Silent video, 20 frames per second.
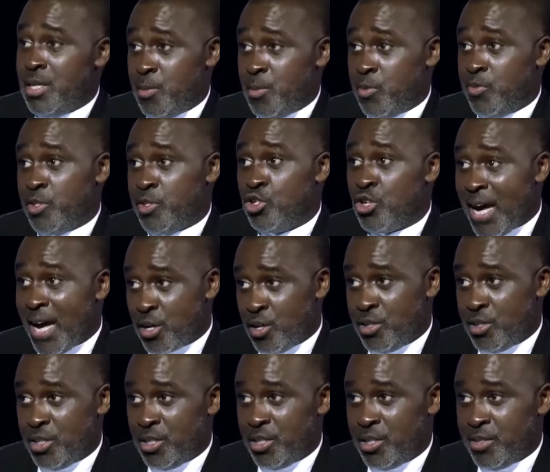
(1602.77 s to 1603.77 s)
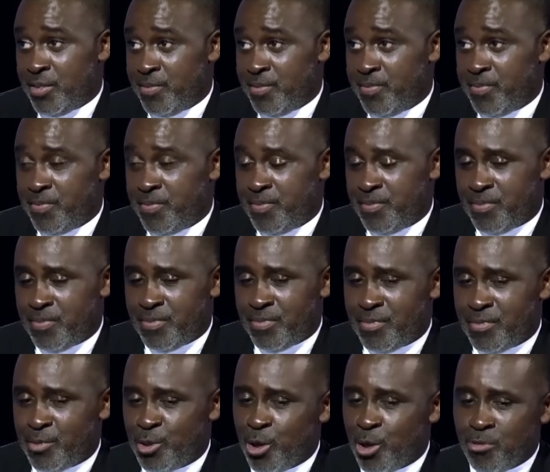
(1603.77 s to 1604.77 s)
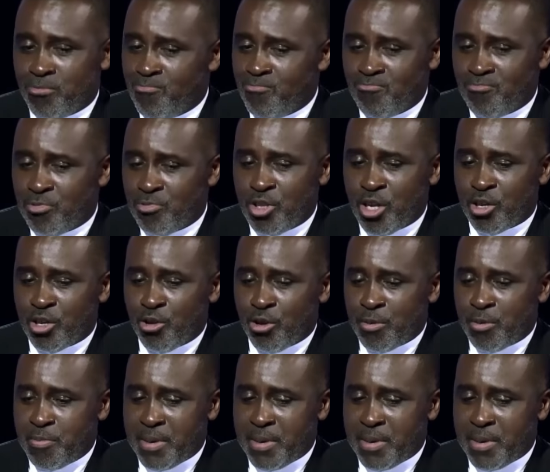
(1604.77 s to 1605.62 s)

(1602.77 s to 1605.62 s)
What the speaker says: the name of a dragon. So, not Lord